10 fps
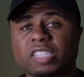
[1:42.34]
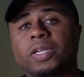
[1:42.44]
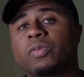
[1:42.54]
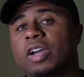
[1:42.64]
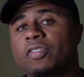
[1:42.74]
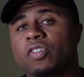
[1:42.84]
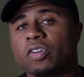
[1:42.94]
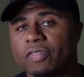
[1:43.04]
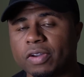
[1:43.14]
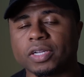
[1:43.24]
been around for
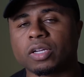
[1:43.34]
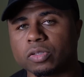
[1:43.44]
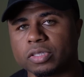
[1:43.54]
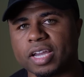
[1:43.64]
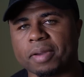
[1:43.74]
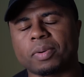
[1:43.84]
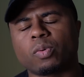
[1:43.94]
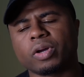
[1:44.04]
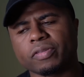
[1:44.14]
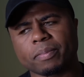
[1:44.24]
a very long time,
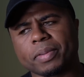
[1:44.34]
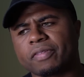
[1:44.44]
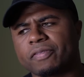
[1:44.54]
but one of the big